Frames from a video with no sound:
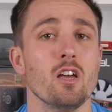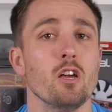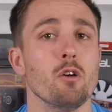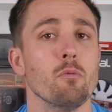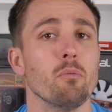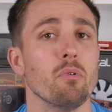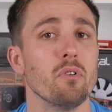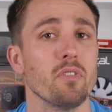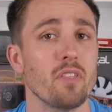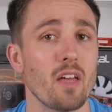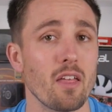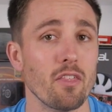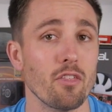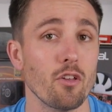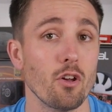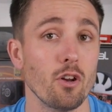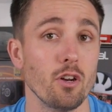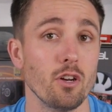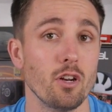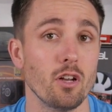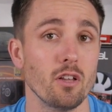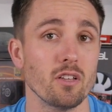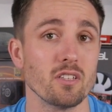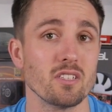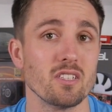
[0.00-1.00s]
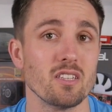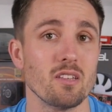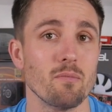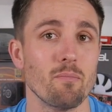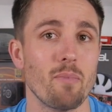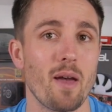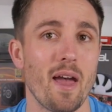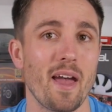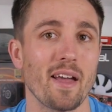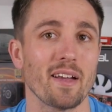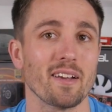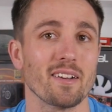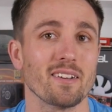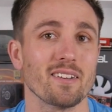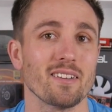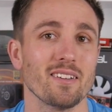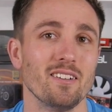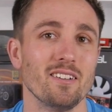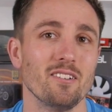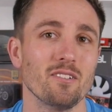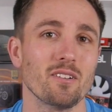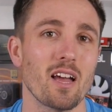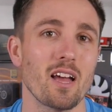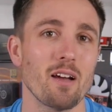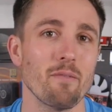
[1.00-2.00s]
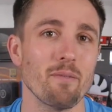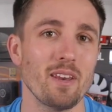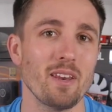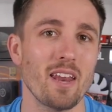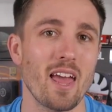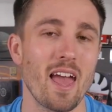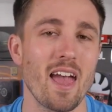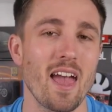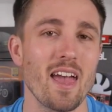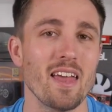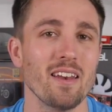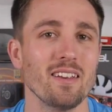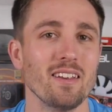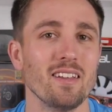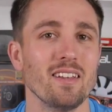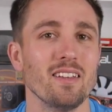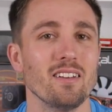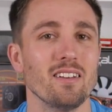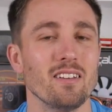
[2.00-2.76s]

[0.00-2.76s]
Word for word: Put that $30 in the bank, it'll come in handy